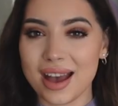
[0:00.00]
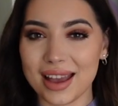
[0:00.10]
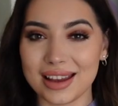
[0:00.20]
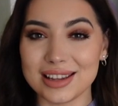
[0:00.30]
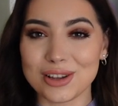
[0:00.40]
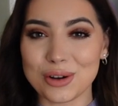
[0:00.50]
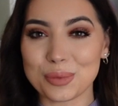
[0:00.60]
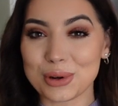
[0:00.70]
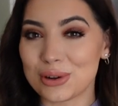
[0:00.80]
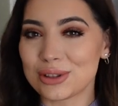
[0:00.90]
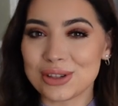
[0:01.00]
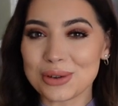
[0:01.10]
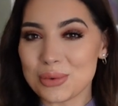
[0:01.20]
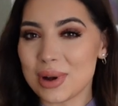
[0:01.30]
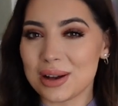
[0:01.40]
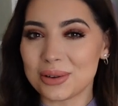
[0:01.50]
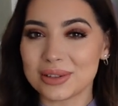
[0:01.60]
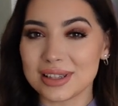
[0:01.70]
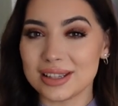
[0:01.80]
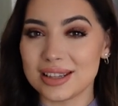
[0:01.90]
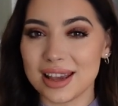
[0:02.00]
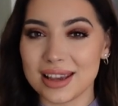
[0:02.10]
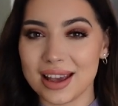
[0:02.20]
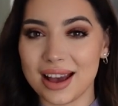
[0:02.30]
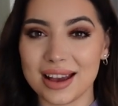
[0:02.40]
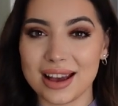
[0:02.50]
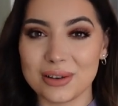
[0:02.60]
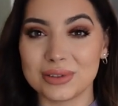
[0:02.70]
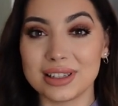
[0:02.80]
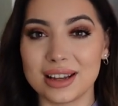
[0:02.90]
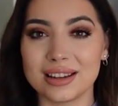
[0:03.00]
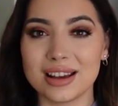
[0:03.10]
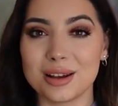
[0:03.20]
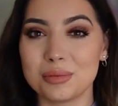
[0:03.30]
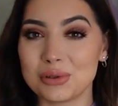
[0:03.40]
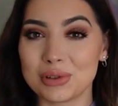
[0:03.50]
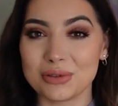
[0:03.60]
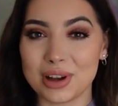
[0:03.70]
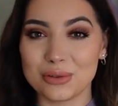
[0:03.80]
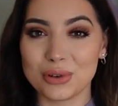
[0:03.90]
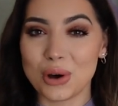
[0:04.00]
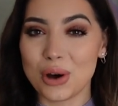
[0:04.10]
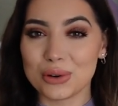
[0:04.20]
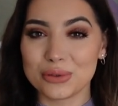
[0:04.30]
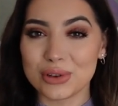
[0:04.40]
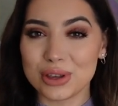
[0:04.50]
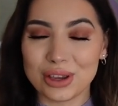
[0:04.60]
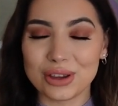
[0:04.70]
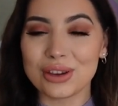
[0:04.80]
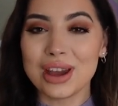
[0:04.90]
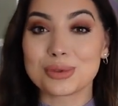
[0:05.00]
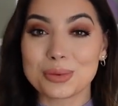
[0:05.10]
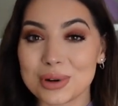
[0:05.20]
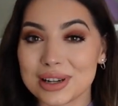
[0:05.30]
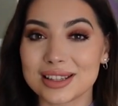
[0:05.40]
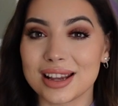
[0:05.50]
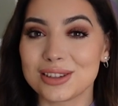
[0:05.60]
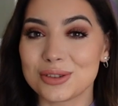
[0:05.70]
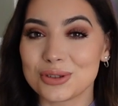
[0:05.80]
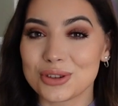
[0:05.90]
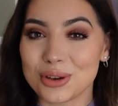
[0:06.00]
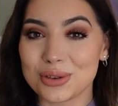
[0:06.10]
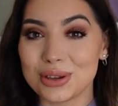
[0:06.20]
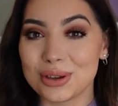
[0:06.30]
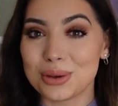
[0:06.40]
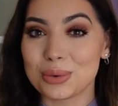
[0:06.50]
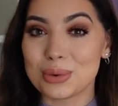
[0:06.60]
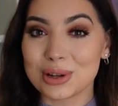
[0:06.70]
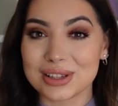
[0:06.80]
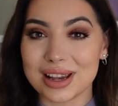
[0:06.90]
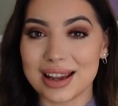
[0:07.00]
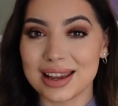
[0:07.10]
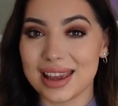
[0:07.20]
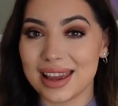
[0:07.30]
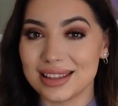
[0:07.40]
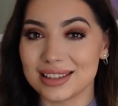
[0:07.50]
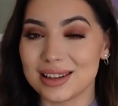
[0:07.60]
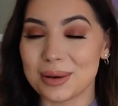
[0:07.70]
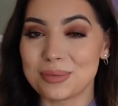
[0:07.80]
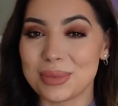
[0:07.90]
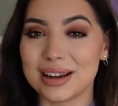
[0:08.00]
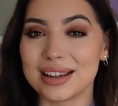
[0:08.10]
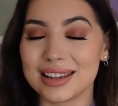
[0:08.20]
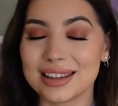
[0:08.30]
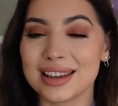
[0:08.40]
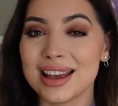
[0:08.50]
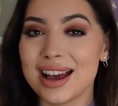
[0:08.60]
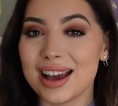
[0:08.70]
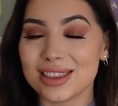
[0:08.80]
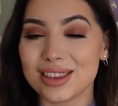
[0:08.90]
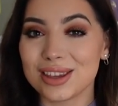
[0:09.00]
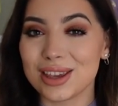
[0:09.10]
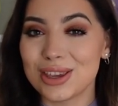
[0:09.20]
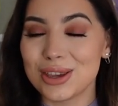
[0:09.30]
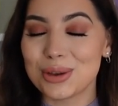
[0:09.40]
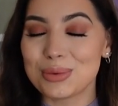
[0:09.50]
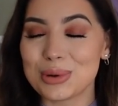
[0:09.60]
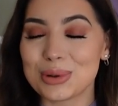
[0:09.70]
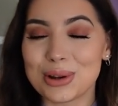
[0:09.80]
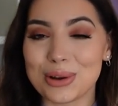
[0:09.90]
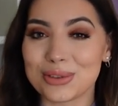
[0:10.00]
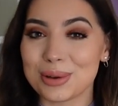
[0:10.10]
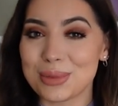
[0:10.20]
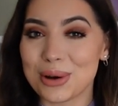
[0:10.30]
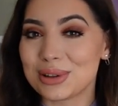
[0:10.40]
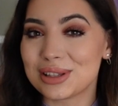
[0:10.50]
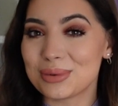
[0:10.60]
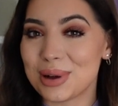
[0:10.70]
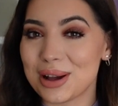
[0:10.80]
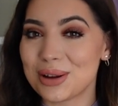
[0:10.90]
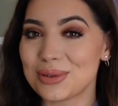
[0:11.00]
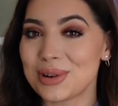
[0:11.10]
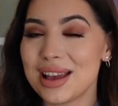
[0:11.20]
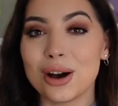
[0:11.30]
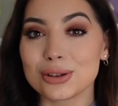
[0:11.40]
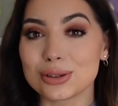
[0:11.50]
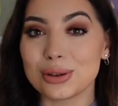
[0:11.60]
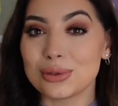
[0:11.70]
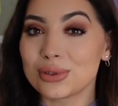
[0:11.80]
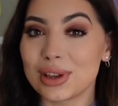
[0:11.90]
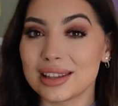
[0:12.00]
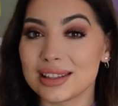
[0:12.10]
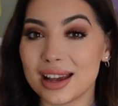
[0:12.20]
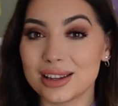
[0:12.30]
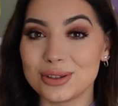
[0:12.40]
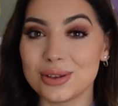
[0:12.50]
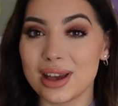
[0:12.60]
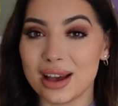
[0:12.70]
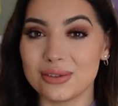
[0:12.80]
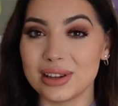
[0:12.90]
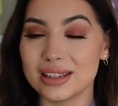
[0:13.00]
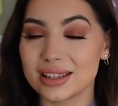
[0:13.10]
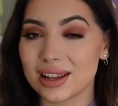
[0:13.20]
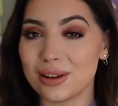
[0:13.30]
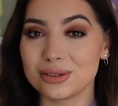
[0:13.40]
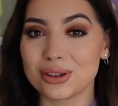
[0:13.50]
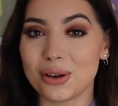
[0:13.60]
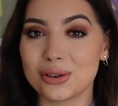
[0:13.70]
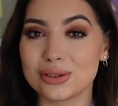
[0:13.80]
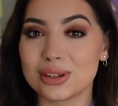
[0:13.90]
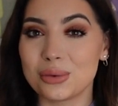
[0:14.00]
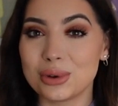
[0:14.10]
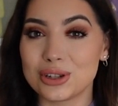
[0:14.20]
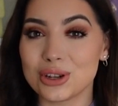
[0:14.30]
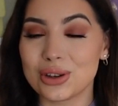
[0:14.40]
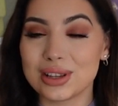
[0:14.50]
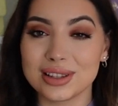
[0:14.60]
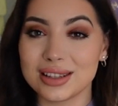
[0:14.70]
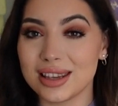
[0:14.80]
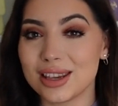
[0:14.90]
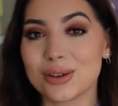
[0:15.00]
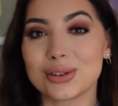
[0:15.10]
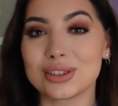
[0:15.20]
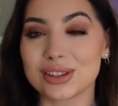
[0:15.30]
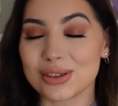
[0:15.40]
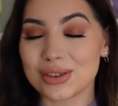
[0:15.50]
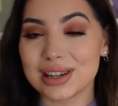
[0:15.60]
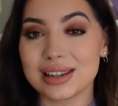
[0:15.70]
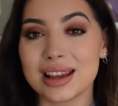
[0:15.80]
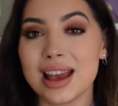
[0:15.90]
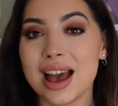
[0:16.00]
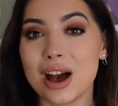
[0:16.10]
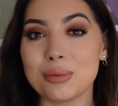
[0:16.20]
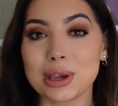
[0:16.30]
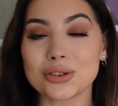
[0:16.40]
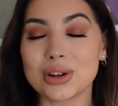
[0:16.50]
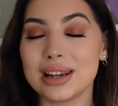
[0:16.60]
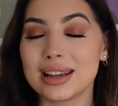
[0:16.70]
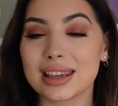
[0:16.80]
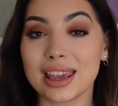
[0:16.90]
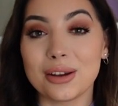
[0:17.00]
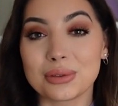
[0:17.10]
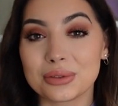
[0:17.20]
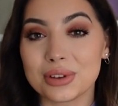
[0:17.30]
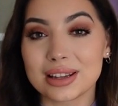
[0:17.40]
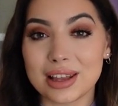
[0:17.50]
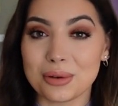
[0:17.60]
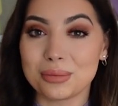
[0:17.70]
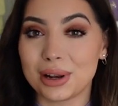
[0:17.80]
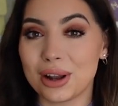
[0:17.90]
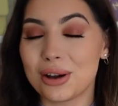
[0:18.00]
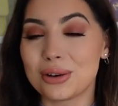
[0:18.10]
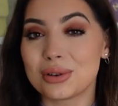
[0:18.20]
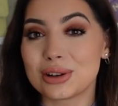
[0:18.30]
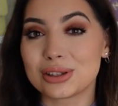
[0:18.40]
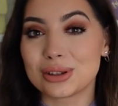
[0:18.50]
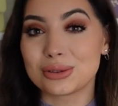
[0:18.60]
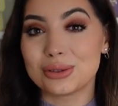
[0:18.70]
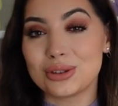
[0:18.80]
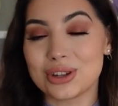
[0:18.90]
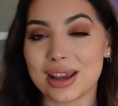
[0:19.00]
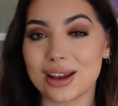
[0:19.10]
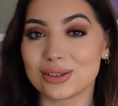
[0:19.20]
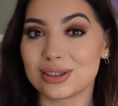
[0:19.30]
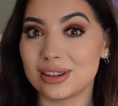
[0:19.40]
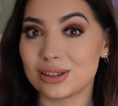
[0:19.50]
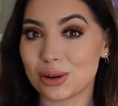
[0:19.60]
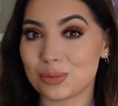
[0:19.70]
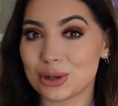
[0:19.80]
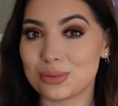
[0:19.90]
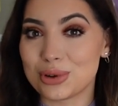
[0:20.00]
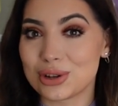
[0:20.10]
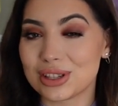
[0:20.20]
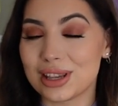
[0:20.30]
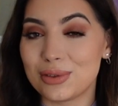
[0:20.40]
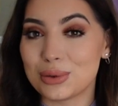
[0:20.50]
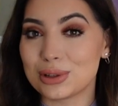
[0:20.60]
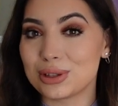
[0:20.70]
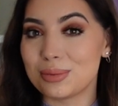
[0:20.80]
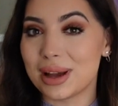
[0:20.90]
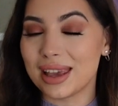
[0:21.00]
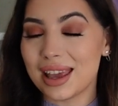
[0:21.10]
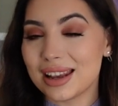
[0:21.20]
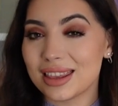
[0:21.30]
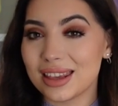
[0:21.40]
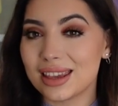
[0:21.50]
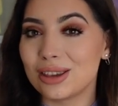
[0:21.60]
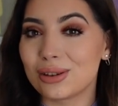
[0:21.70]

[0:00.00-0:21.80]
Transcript: Hi guys, I hope you're all doing well. Today I have another Urban Revivo haul for you. I'm super excited to show you what I ended up buying. I think you will love them all as well. Also, don't forget I do have a discount code which you can see here on the screen. I'll make sure I link everything down below, so do check out the description box if you want to buy anything.